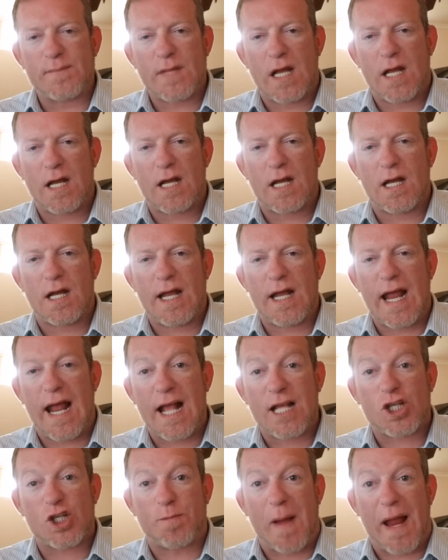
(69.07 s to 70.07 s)

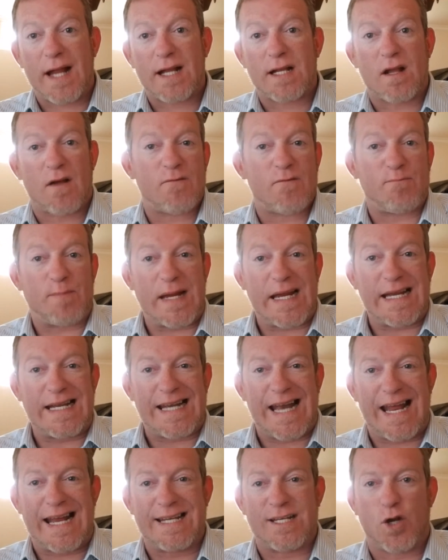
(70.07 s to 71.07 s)
aspect of being
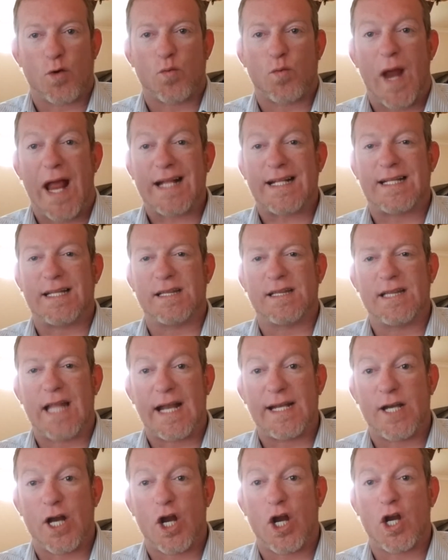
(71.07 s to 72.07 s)
a direct
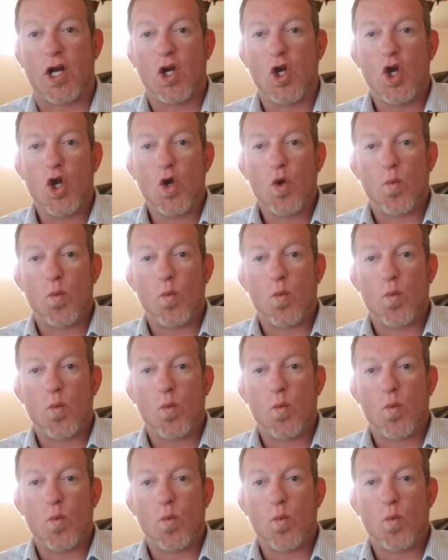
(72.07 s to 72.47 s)
lender